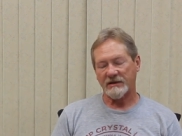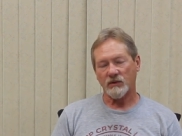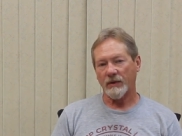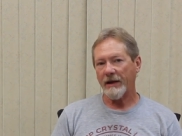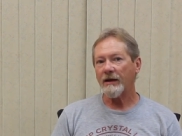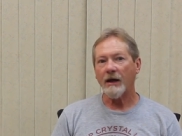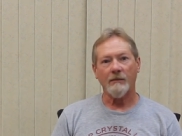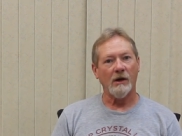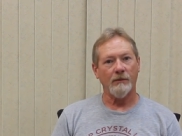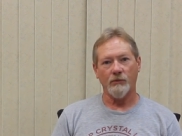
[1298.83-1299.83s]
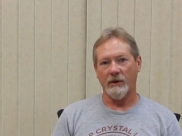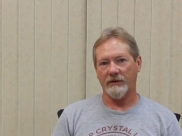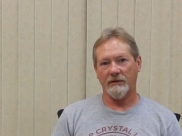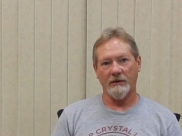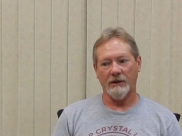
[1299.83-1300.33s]
what I came up with.
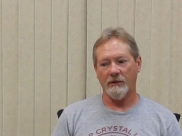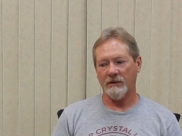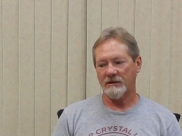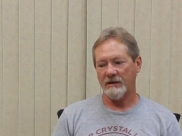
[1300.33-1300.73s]
You know,